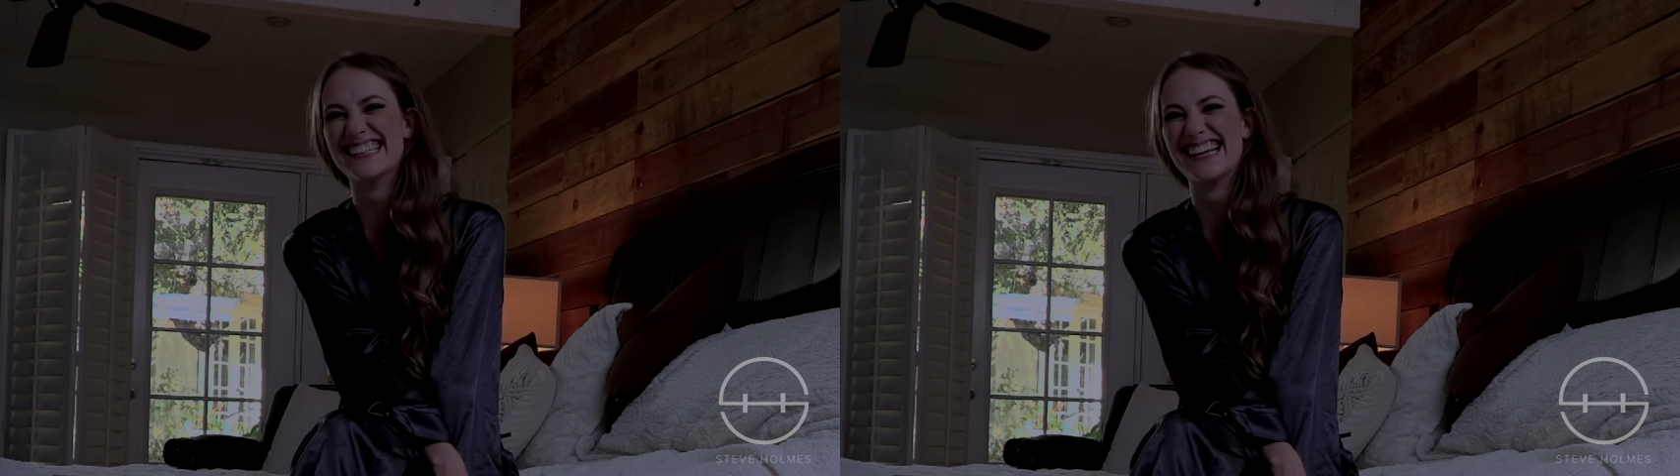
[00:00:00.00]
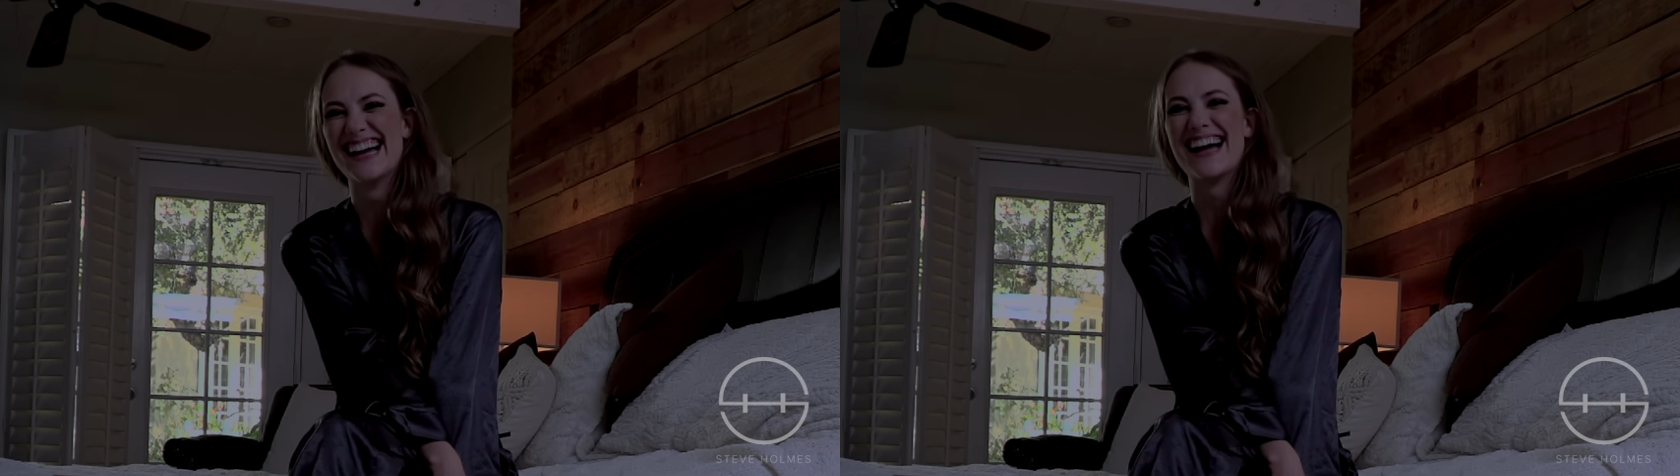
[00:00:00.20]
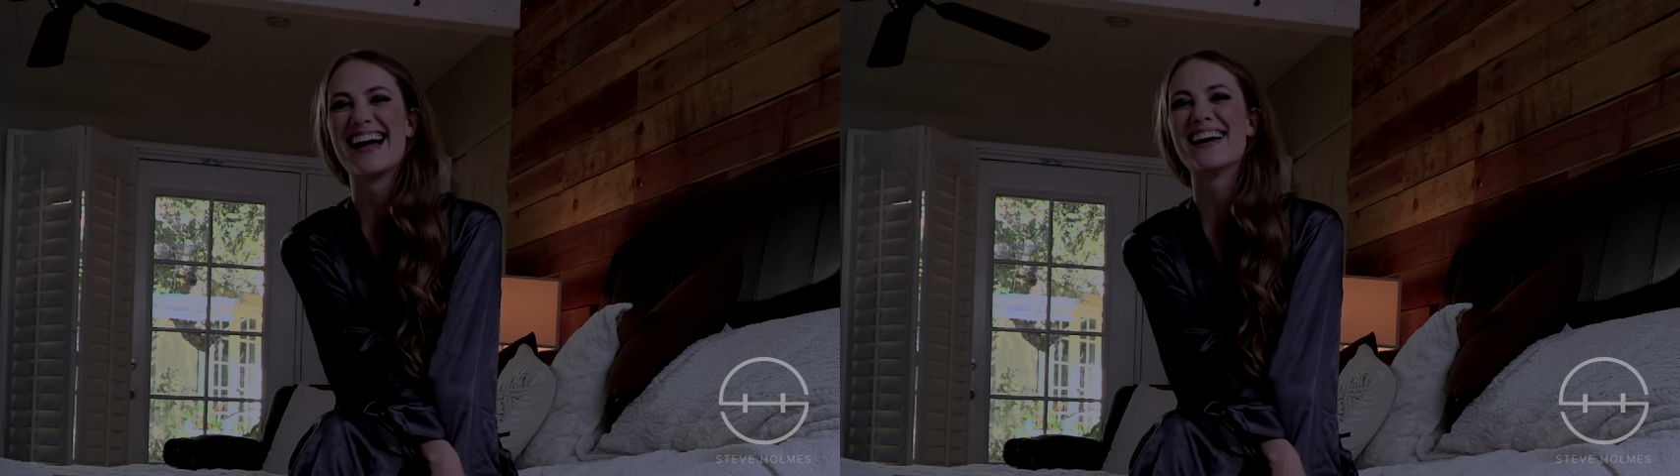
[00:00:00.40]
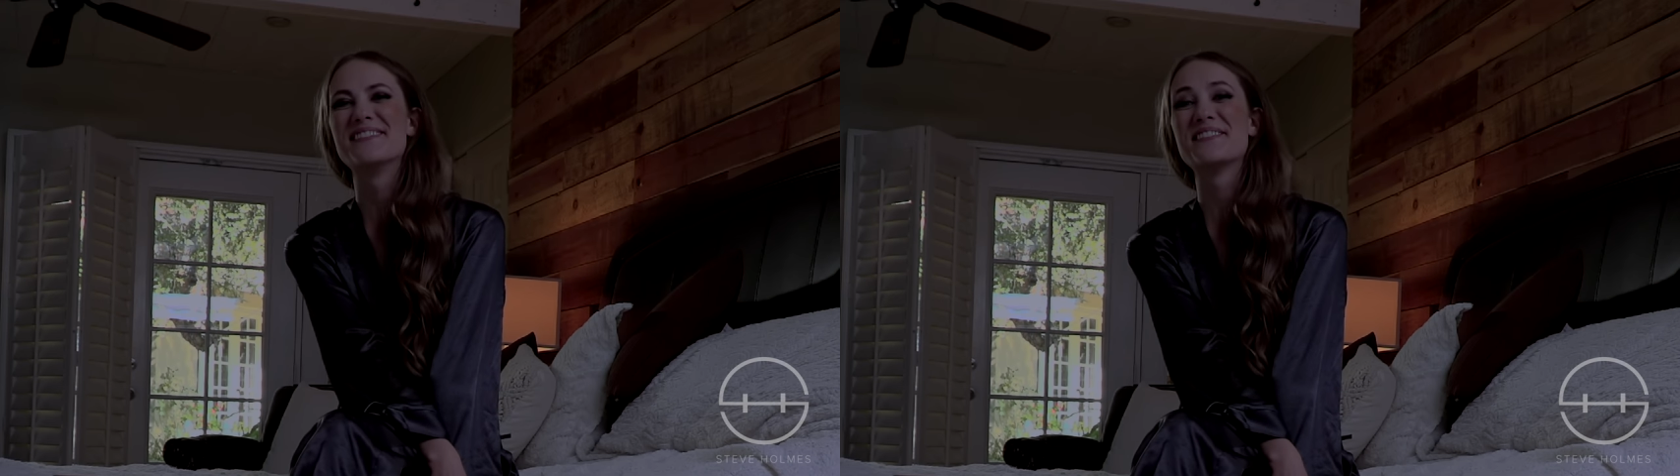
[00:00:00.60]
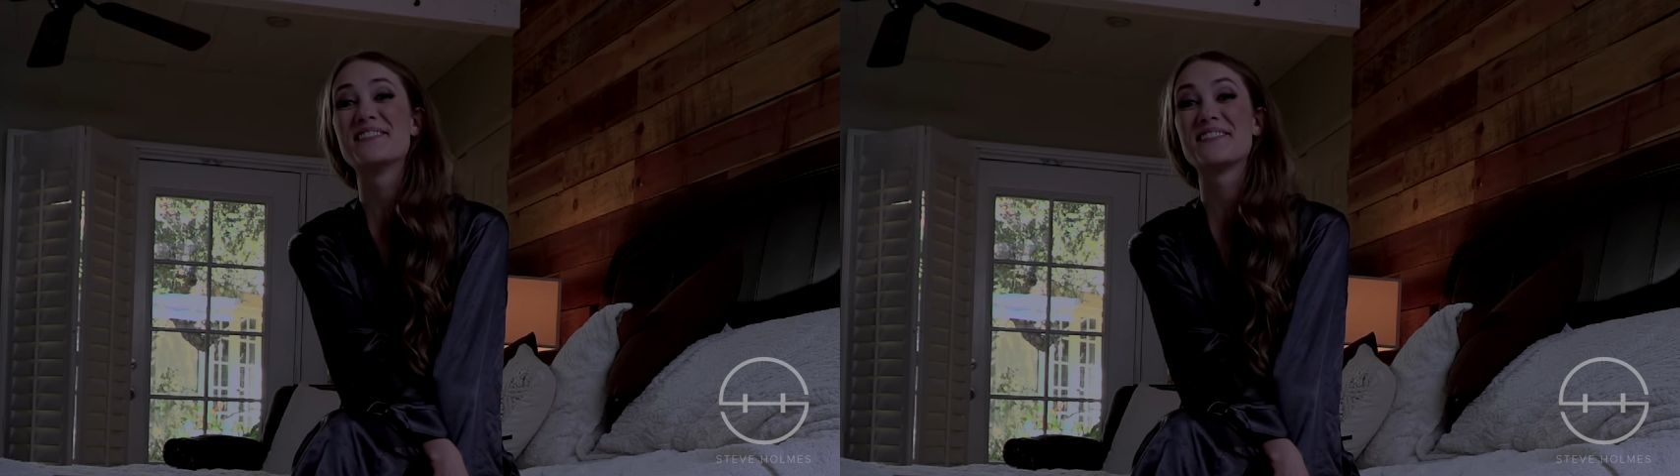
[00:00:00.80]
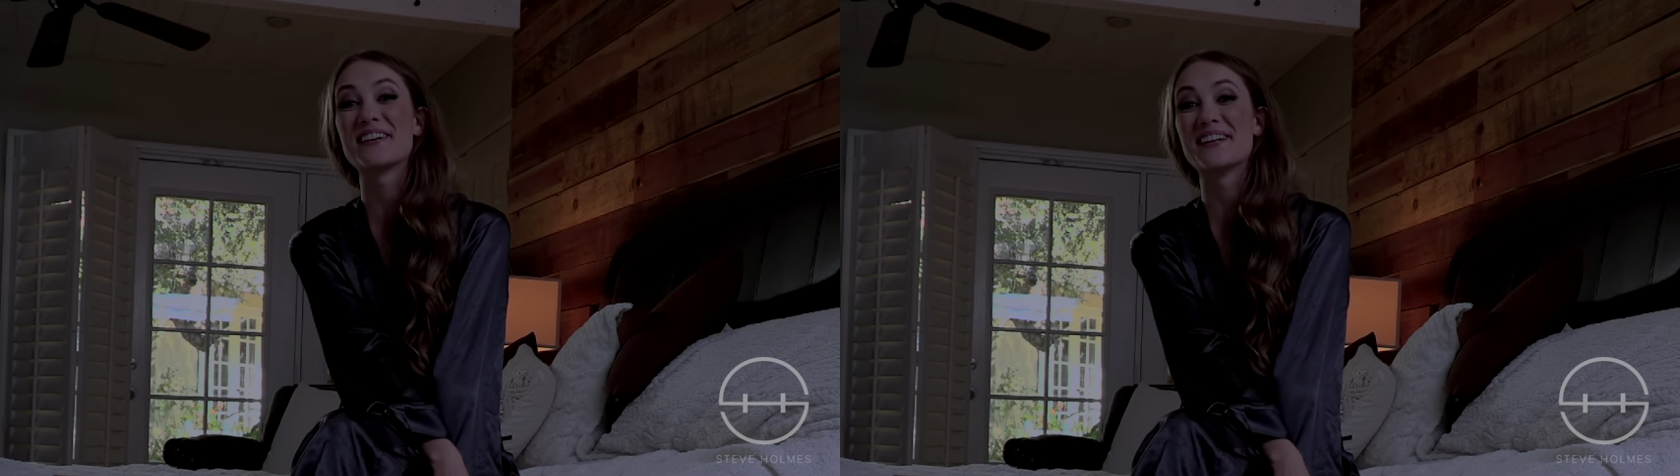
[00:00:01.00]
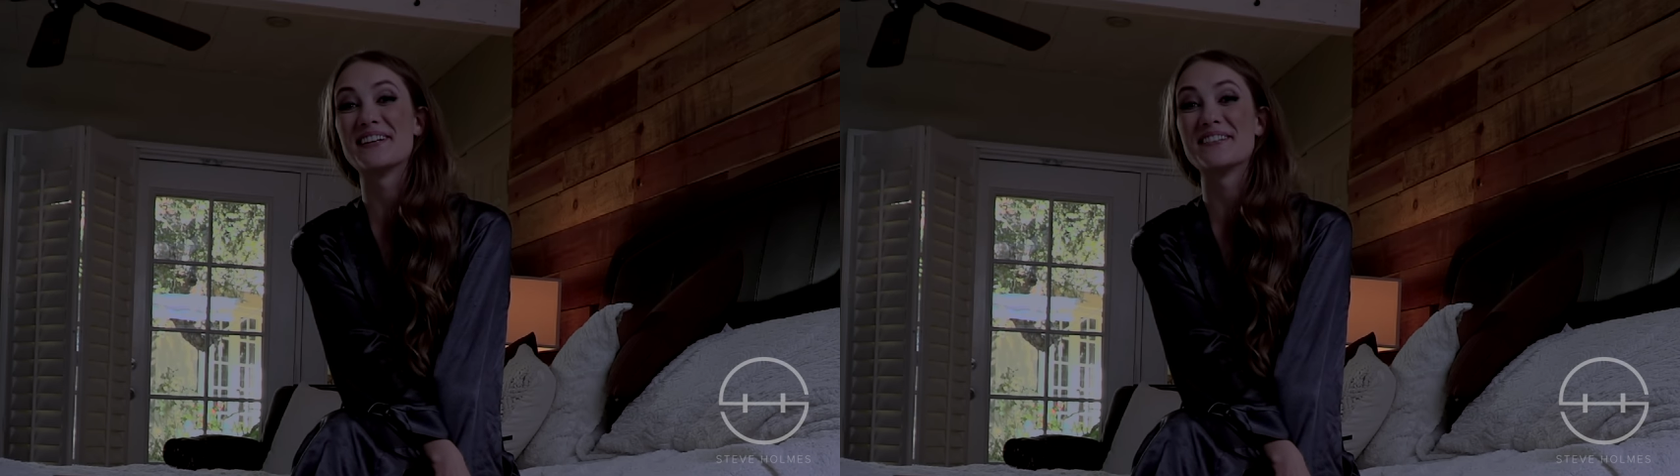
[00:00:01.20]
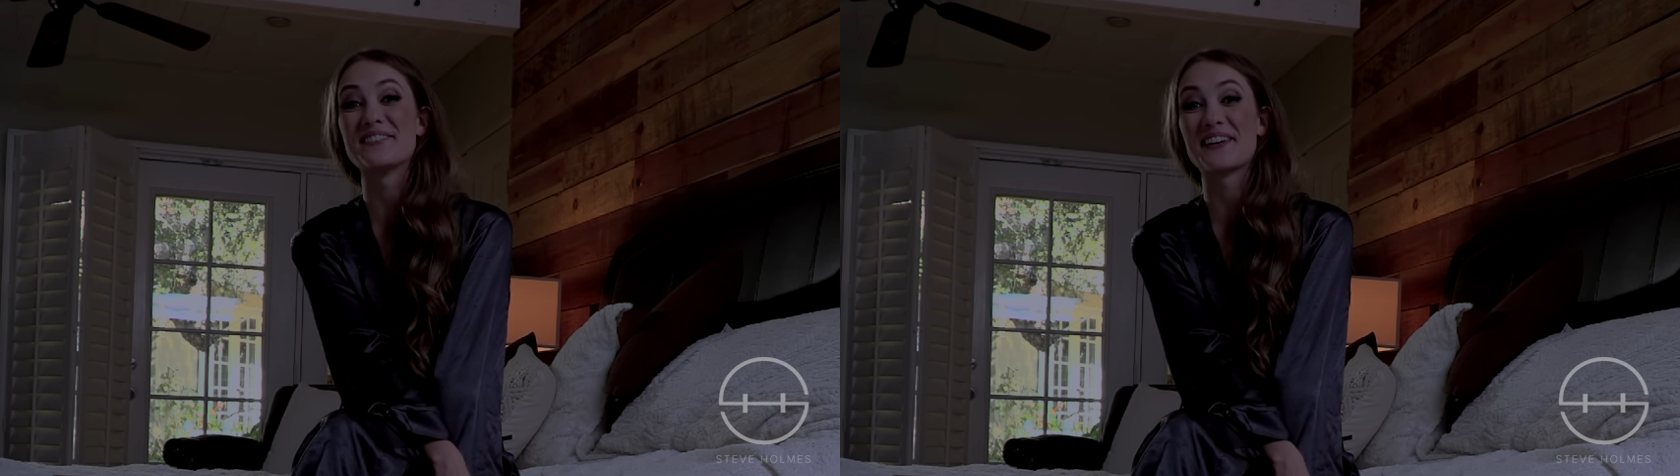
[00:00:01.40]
I'm a very,